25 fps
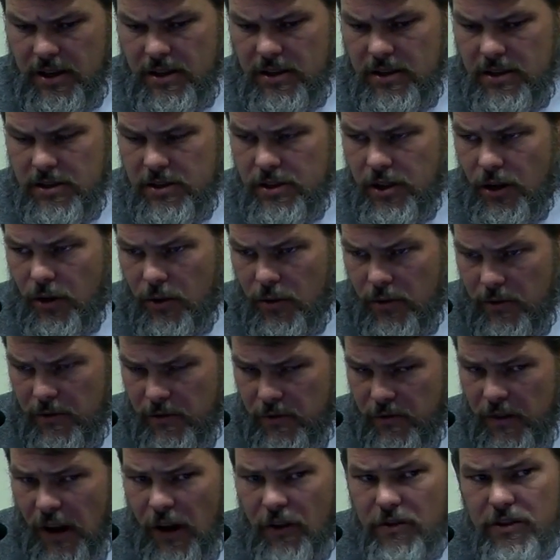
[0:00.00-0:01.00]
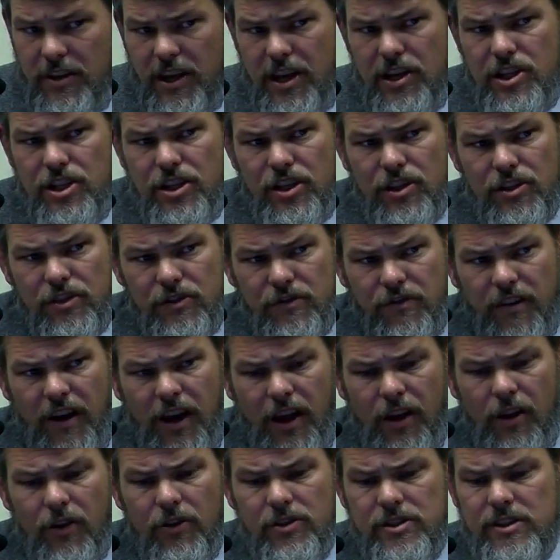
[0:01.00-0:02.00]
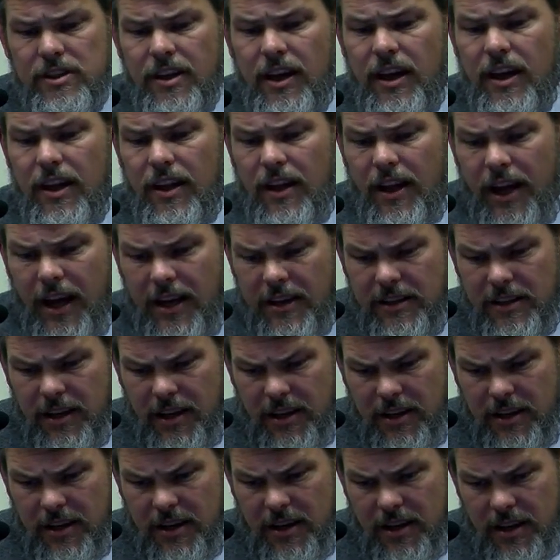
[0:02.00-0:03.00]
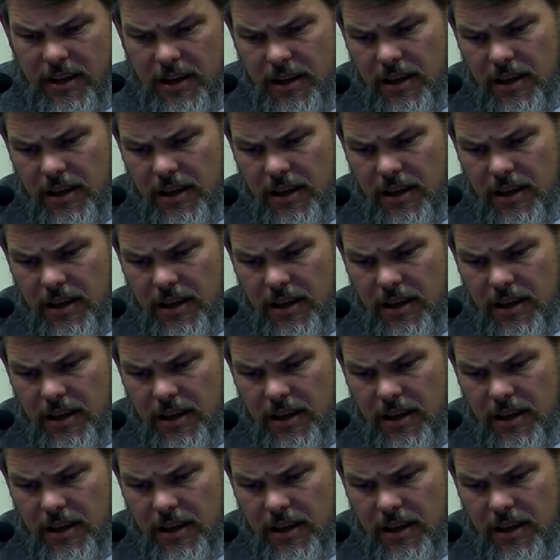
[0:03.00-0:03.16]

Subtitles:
So foundations follows dialectic